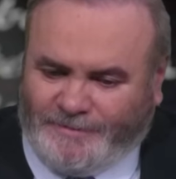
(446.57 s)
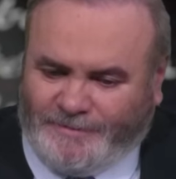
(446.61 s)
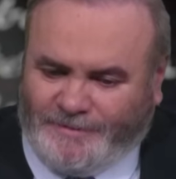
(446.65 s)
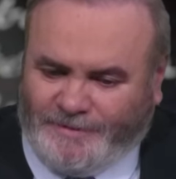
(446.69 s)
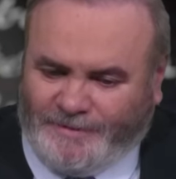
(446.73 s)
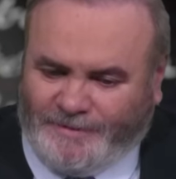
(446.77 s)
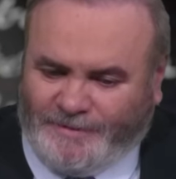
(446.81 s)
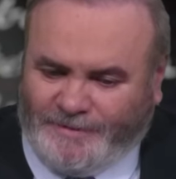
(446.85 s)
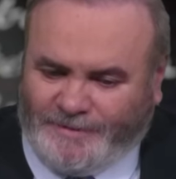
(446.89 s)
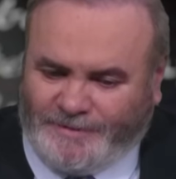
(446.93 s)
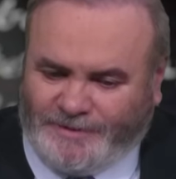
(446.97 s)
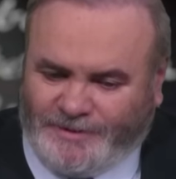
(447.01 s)

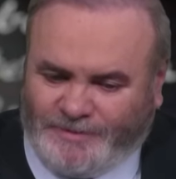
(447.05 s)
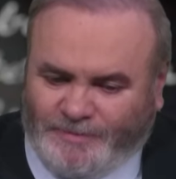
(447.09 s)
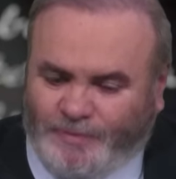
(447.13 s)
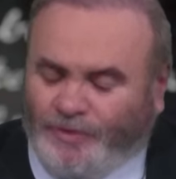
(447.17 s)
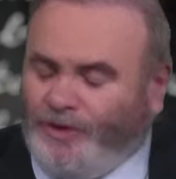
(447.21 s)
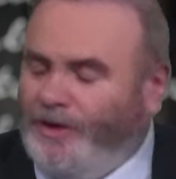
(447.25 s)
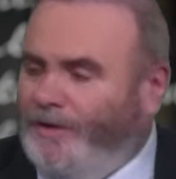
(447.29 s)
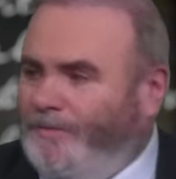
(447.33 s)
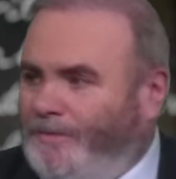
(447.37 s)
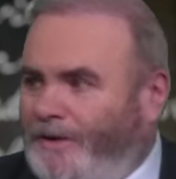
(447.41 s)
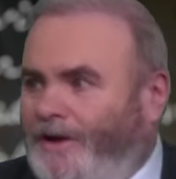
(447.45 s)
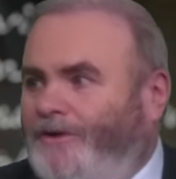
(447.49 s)
that this is
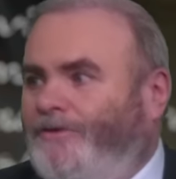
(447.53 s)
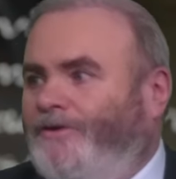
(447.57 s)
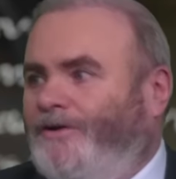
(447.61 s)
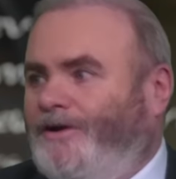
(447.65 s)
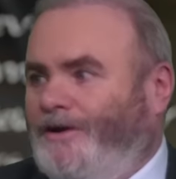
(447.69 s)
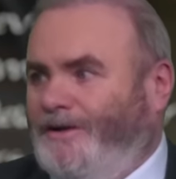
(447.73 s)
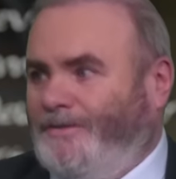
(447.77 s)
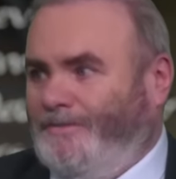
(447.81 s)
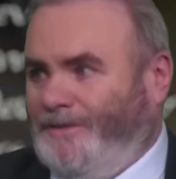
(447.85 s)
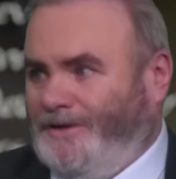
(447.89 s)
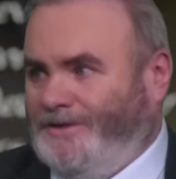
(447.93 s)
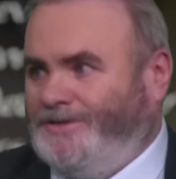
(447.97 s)

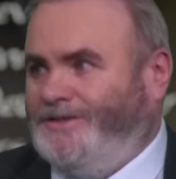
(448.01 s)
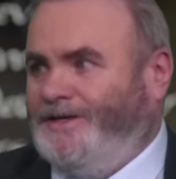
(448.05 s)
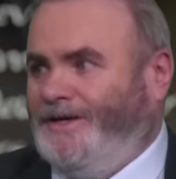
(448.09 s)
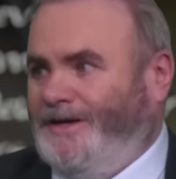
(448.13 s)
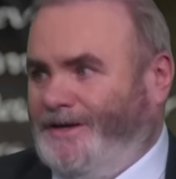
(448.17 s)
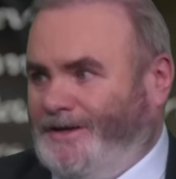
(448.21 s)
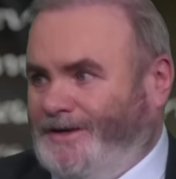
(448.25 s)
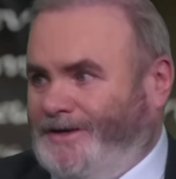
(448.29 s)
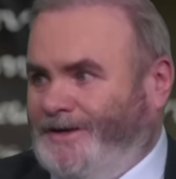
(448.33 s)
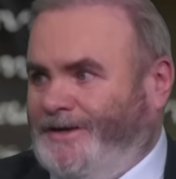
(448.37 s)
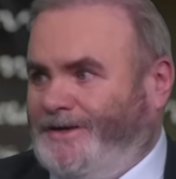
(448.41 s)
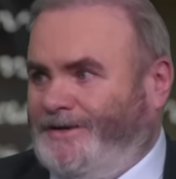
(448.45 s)
primarily
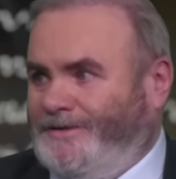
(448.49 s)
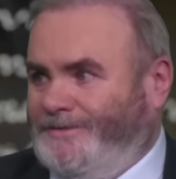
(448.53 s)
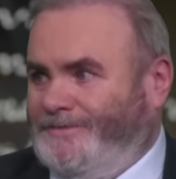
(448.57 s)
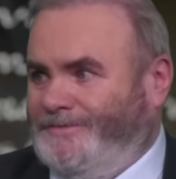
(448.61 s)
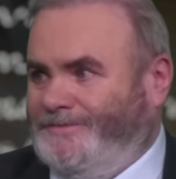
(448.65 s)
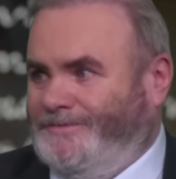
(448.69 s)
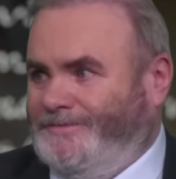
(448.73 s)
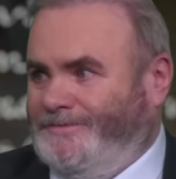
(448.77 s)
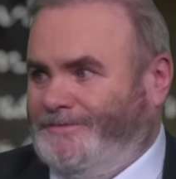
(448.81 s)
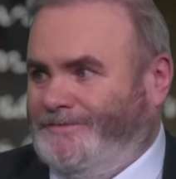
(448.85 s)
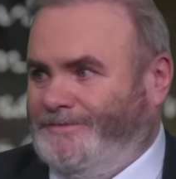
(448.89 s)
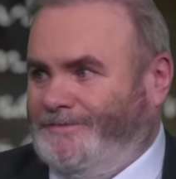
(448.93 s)
messianic.
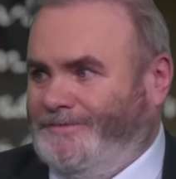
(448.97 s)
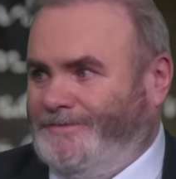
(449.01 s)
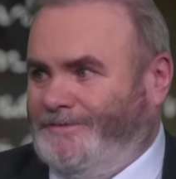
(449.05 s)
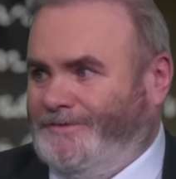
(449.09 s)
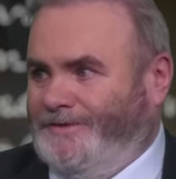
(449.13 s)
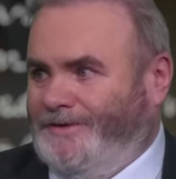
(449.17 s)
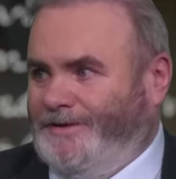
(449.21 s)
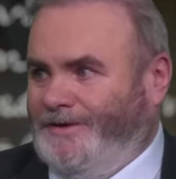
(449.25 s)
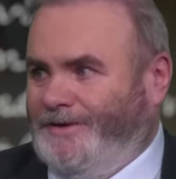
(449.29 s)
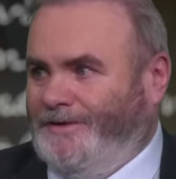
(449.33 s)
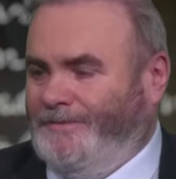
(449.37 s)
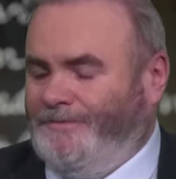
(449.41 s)
Yes.
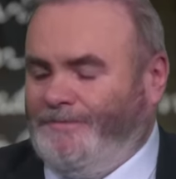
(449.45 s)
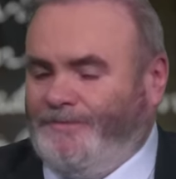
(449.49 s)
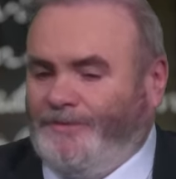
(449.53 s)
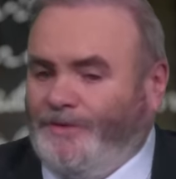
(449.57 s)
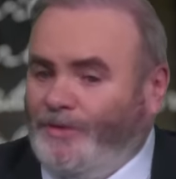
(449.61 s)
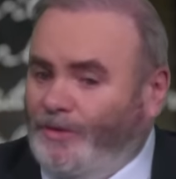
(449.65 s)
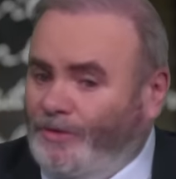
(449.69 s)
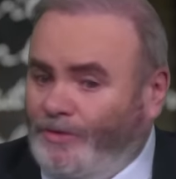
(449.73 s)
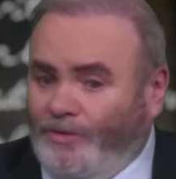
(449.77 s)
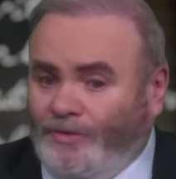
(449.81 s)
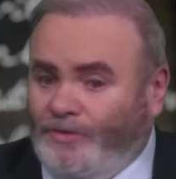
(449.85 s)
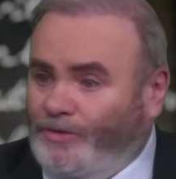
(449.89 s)
Um,
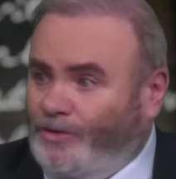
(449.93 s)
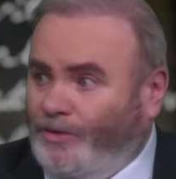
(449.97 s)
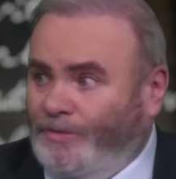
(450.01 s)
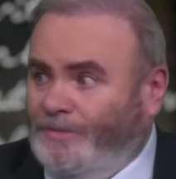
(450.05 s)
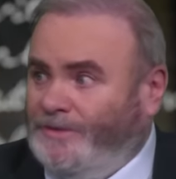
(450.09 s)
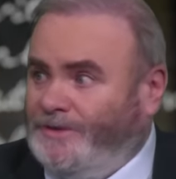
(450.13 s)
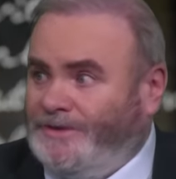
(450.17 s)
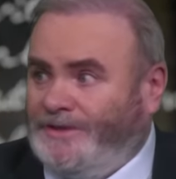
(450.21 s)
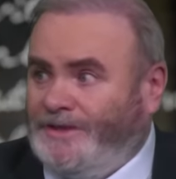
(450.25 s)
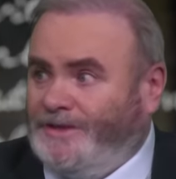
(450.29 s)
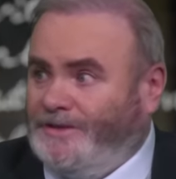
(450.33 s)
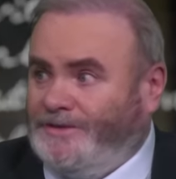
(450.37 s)
not all
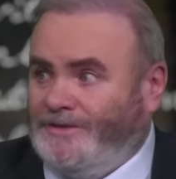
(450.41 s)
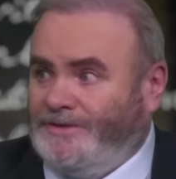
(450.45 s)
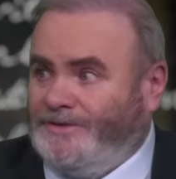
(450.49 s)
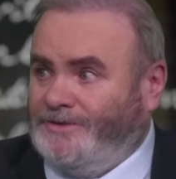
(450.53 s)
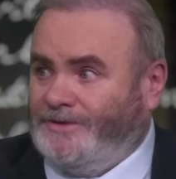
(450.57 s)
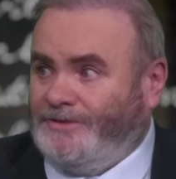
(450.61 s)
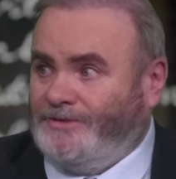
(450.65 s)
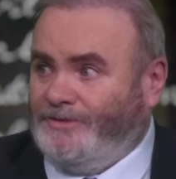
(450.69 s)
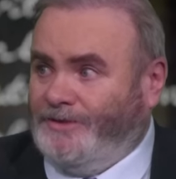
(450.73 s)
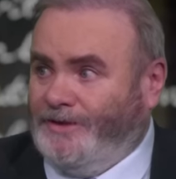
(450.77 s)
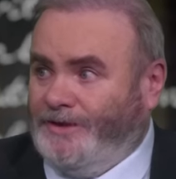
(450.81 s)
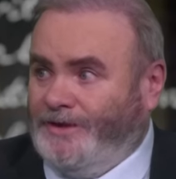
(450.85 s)
commentators
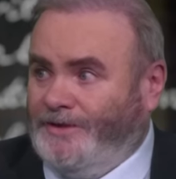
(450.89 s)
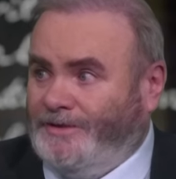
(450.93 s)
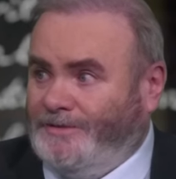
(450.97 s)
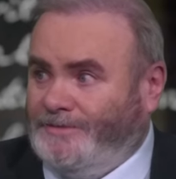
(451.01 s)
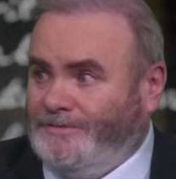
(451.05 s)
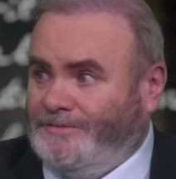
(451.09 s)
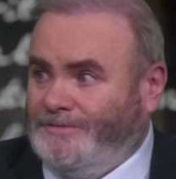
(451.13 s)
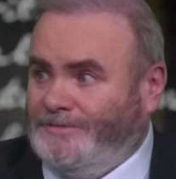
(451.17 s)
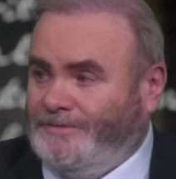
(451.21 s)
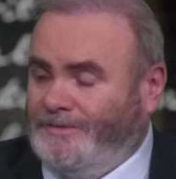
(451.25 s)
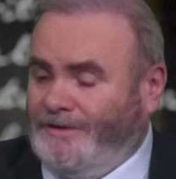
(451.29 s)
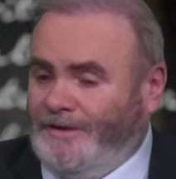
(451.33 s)
agree.
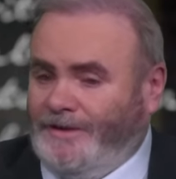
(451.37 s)
Mm-hmm.